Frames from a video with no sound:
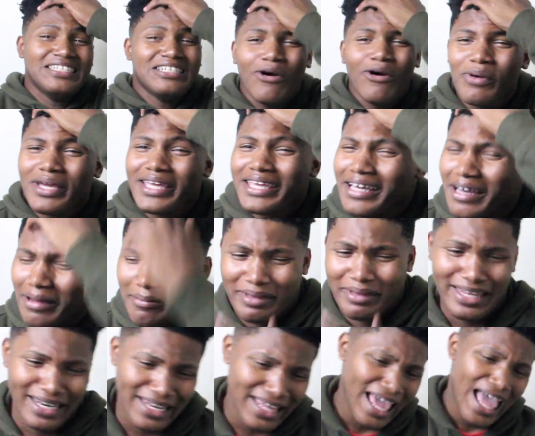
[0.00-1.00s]
saw it
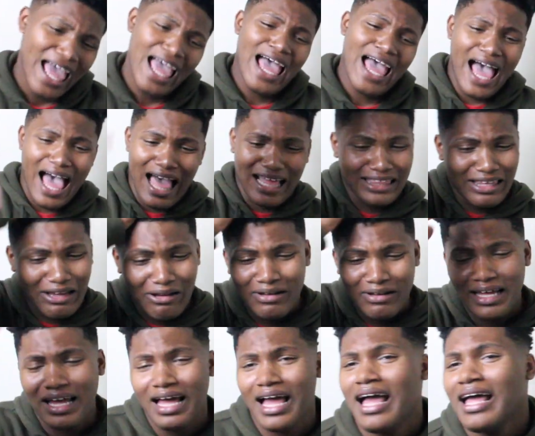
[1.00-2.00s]
coming.
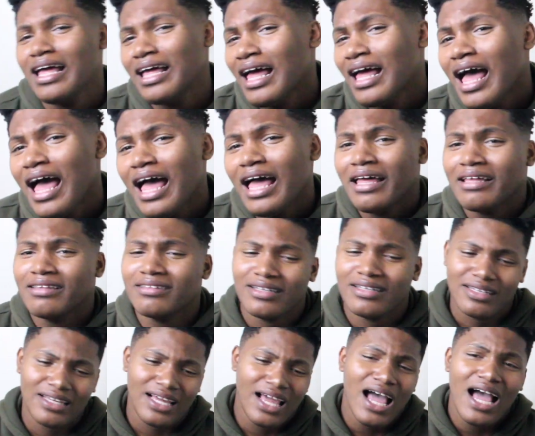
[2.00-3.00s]
I
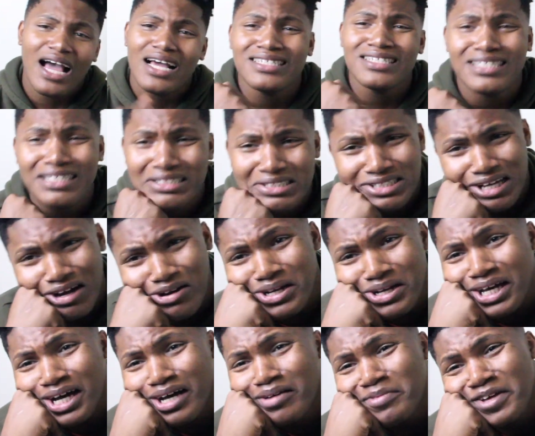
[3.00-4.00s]
should have saw
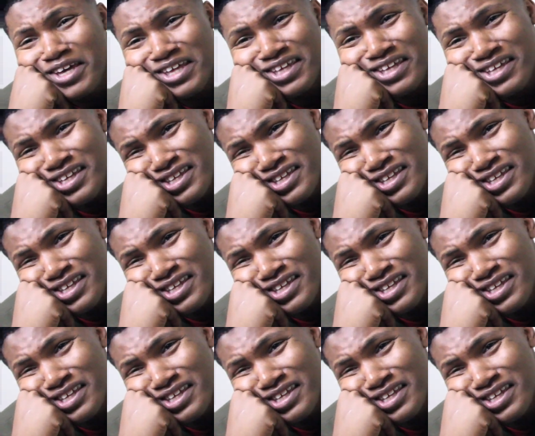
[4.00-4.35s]
it coming.